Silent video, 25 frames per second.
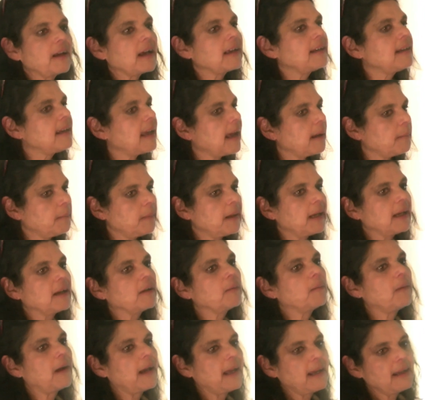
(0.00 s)
dynamic
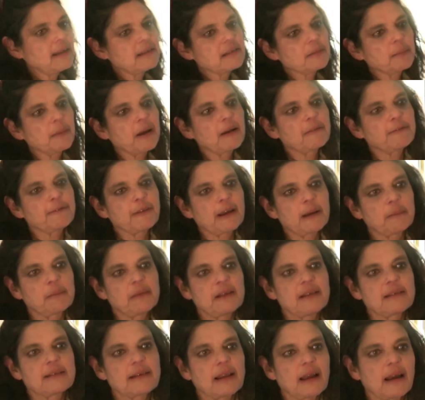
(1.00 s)
ways about
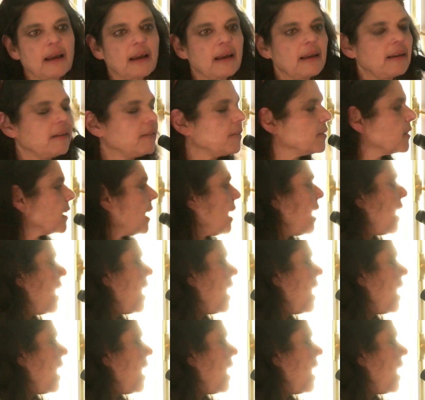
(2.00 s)
families' lives.